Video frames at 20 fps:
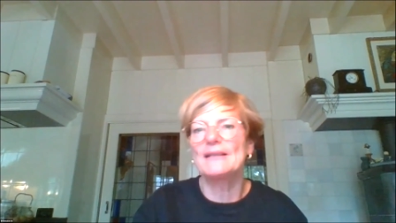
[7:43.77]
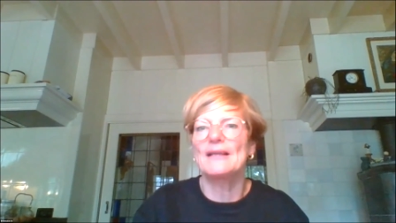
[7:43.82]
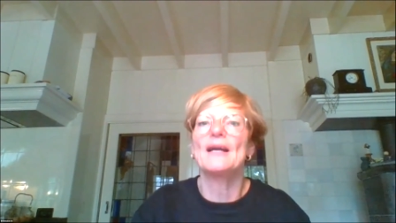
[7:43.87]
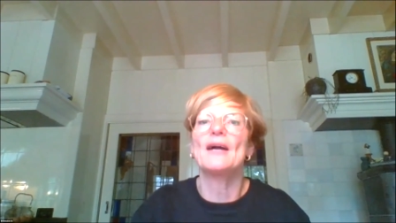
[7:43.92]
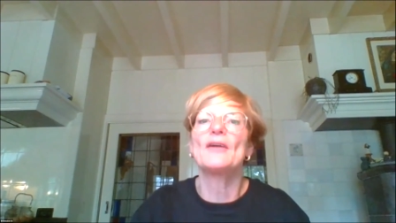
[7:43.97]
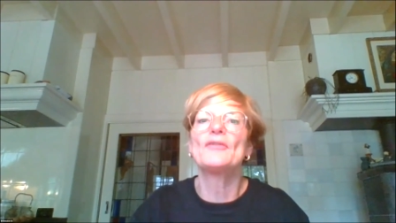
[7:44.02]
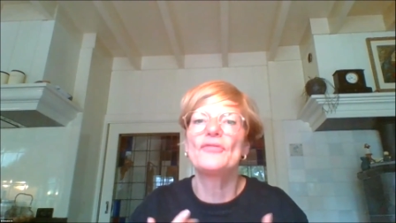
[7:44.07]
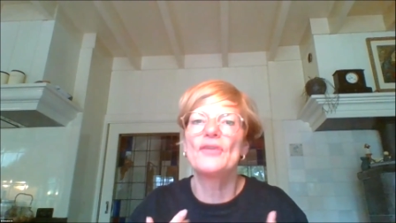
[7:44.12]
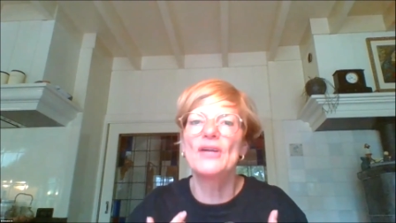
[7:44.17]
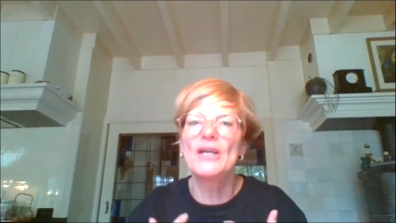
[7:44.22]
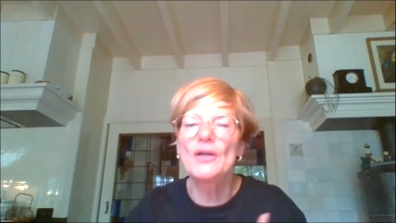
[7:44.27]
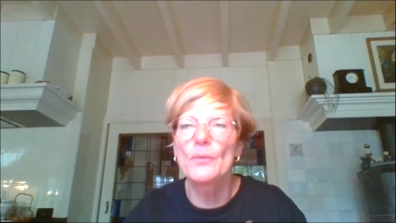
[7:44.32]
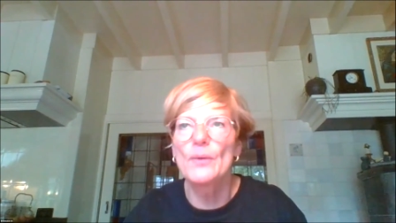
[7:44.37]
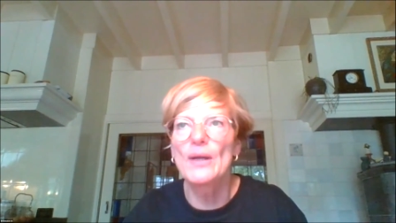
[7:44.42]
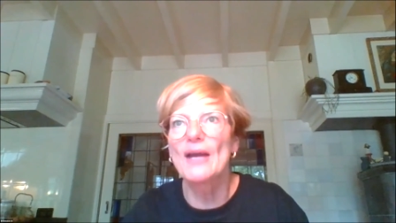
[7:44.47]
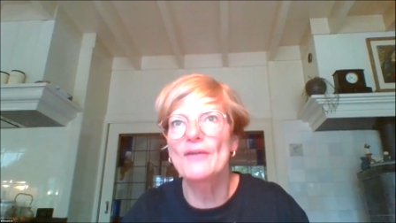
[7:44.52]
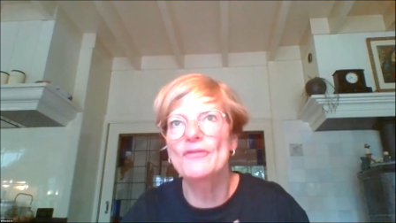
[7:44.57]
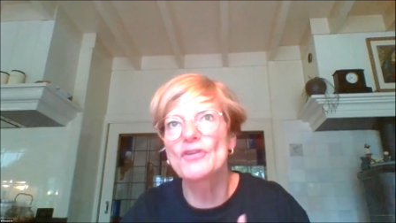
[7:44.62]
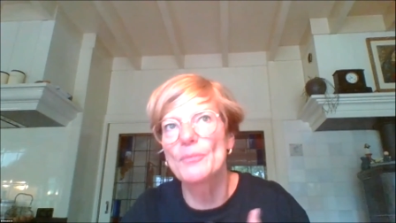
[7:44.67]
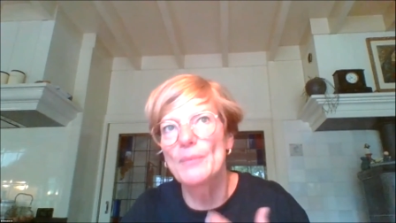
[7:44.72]
And I think we
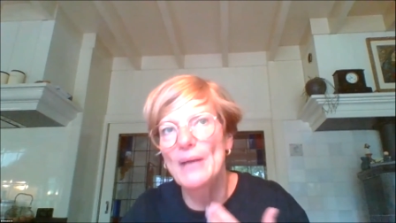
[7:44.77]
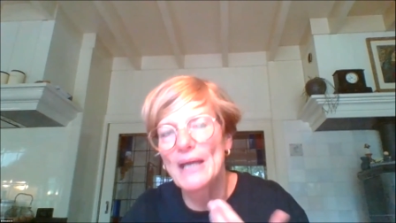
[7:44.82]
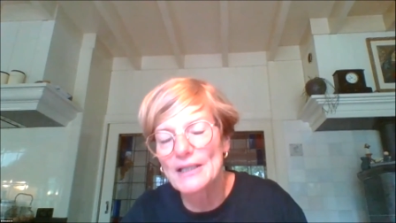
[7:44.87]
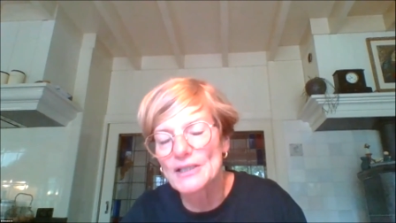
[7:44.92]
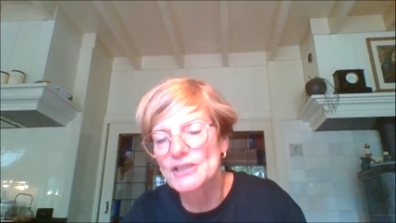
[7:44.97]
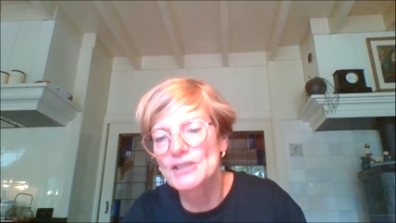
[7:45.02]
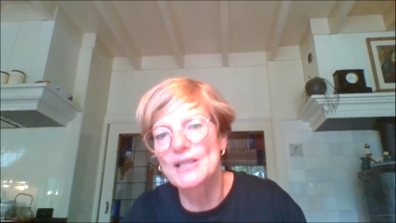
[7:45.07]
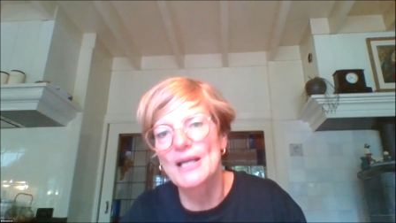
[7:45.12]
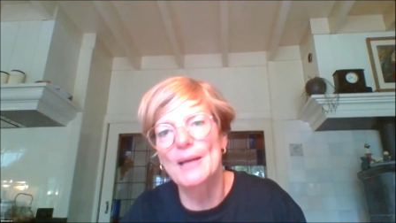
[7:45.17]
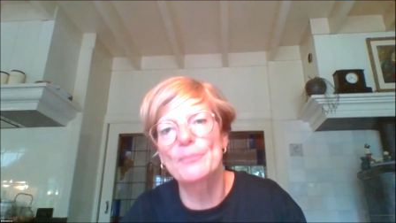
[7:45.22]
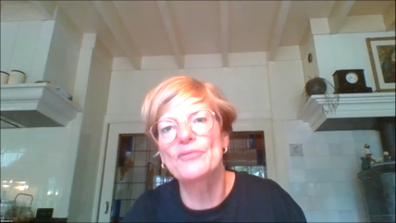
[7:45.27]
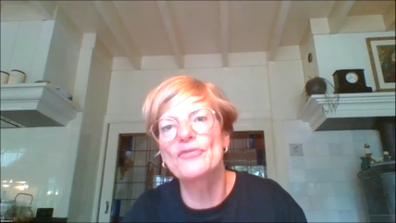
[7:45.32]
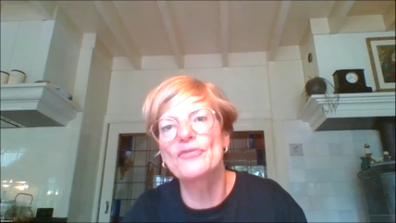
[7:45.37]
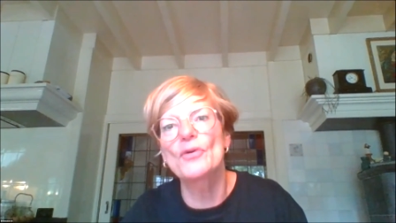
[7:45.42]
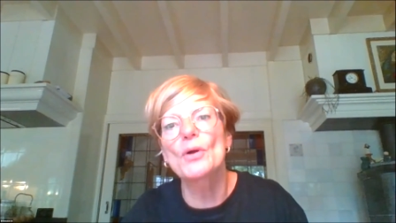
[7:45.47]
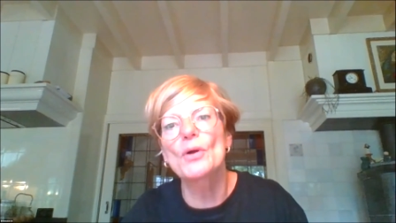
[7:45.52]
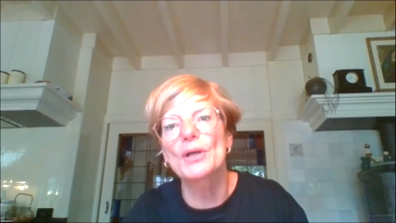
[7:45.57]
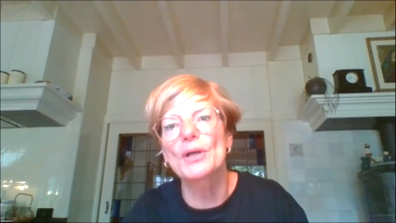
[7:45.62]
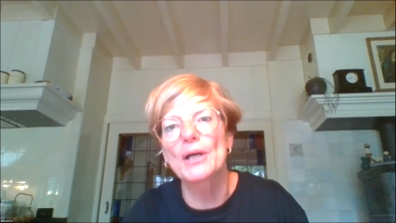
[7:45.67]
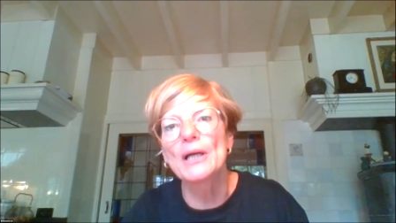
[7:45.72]
have to make a step
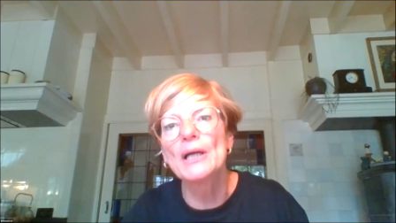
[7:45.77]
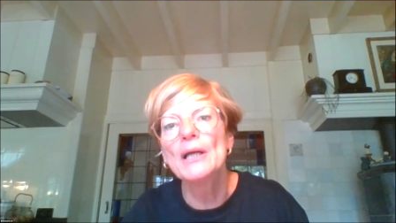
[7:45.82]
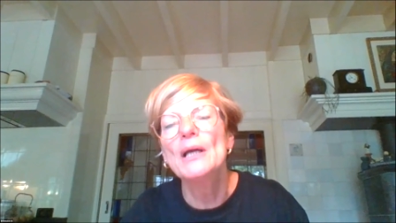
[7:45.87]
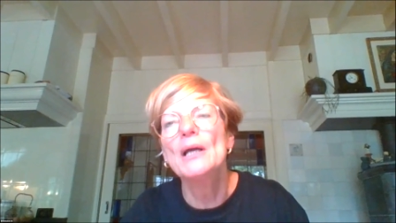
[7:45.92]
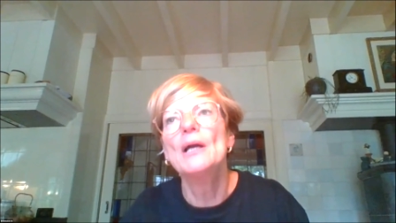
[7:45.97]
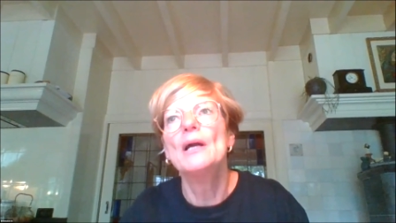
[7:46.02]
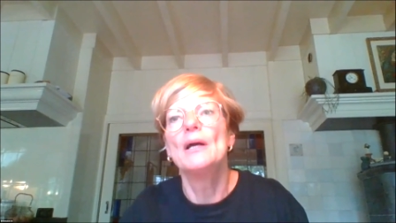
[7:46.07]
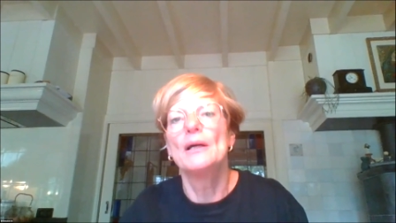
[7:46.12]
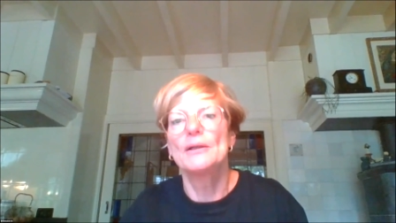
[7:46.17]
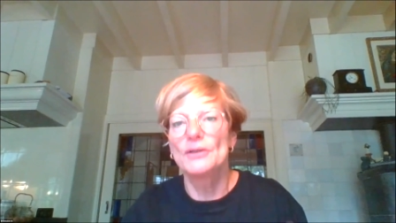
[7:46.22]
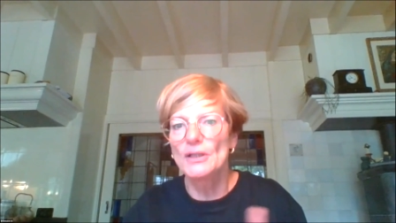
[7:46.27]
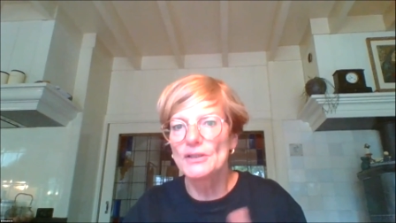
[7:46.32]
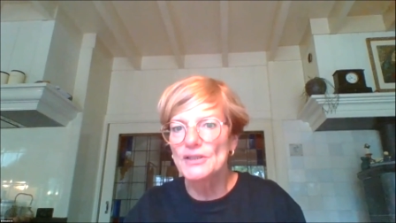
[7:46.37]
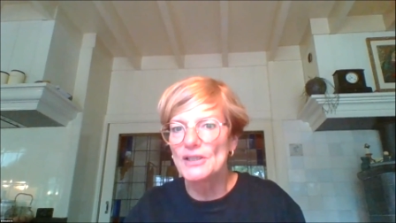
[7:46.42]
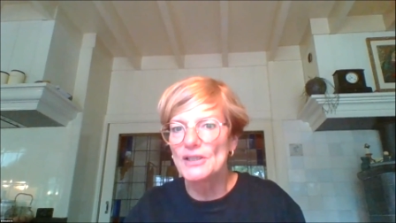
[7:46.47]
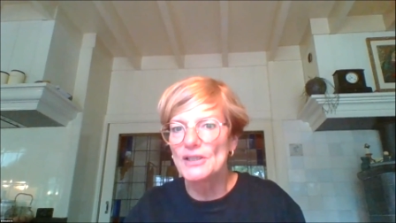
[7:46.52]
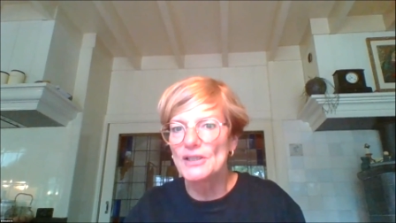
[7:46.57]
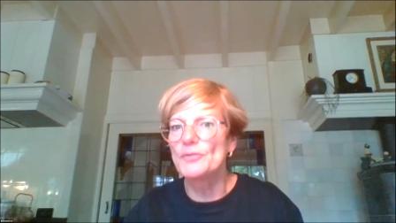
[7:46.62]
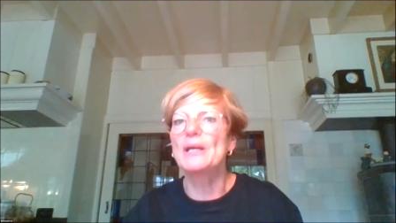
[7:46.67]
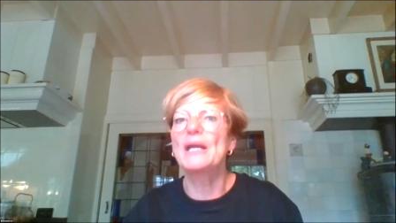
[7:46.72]
further, not
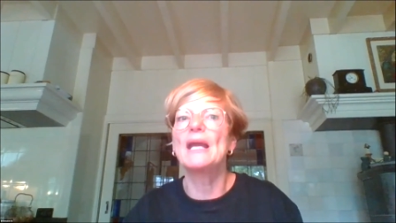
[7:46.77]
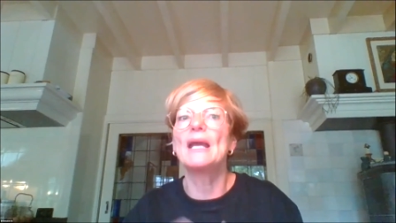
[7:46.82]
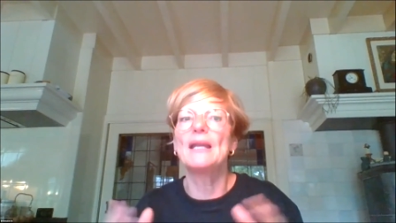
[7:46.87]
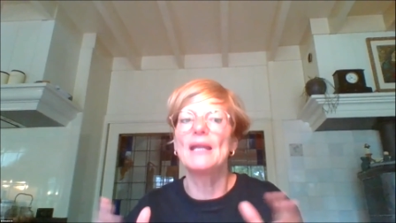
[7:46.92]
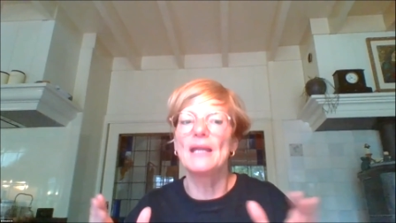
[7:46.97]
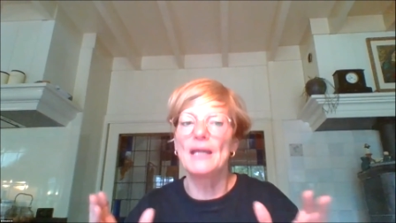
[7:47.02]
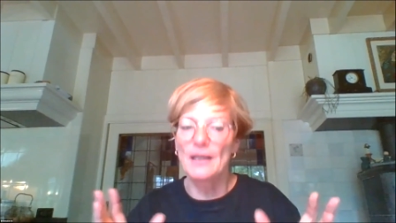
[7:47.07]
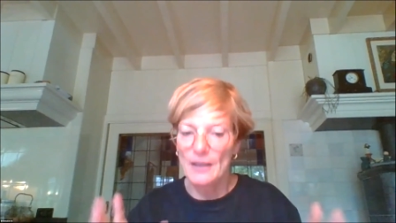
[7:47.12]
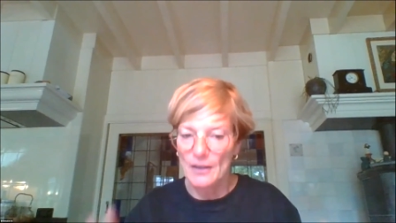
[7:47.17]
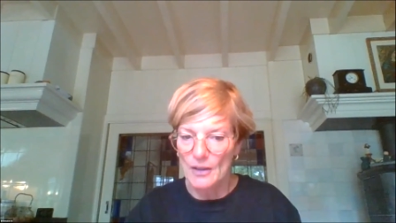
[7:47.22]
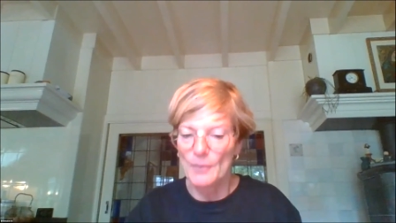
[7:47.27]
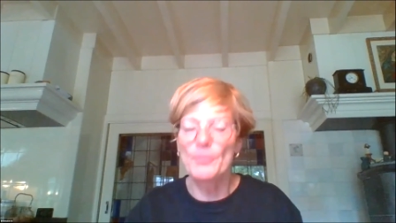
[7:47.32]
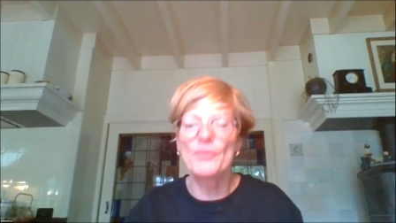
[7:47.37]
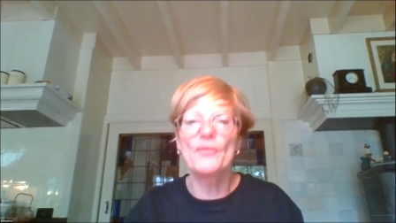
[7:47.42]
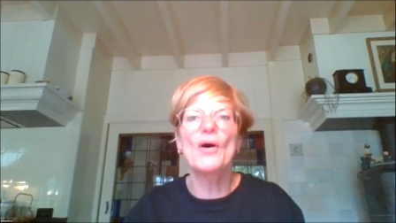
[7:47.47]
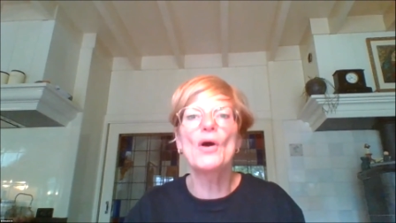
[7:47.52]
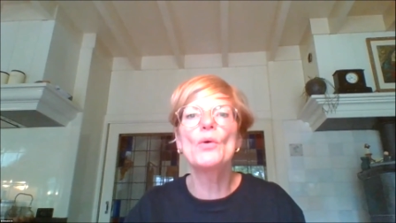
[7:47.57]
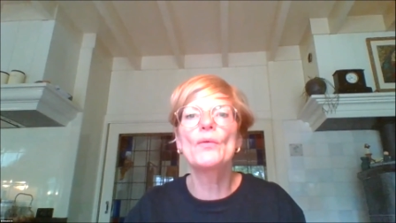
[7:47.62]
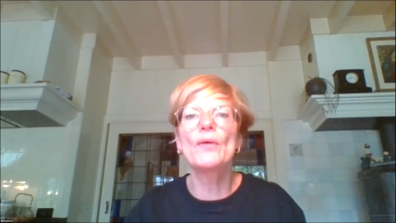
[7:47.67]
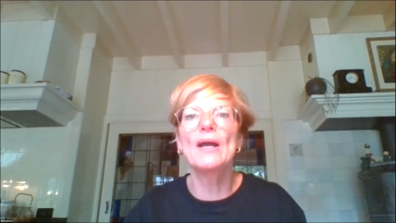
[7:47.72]
at the beginning a
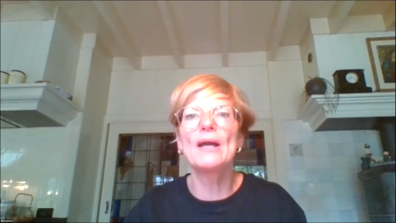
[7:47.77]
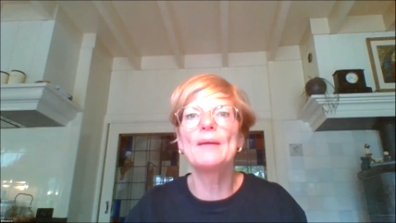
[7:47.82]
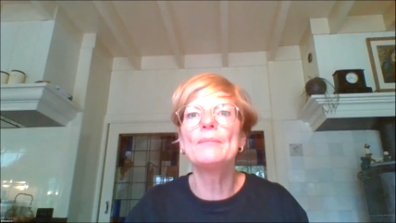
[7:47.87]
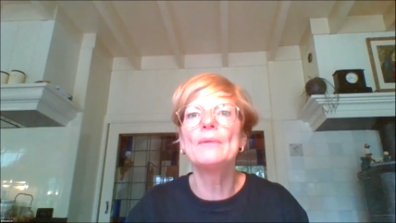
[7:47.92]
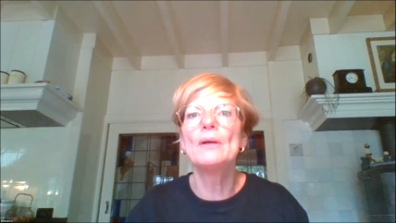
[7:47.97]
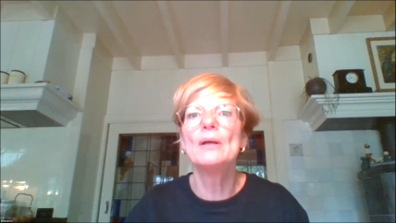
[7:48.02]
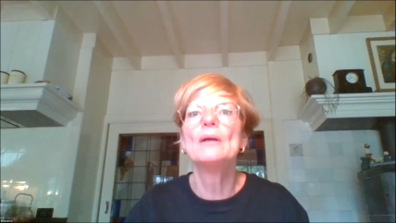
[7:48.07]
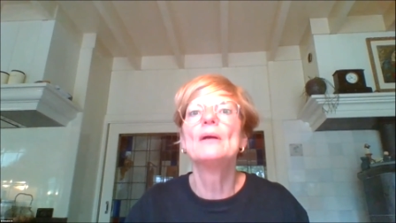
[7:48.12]
program,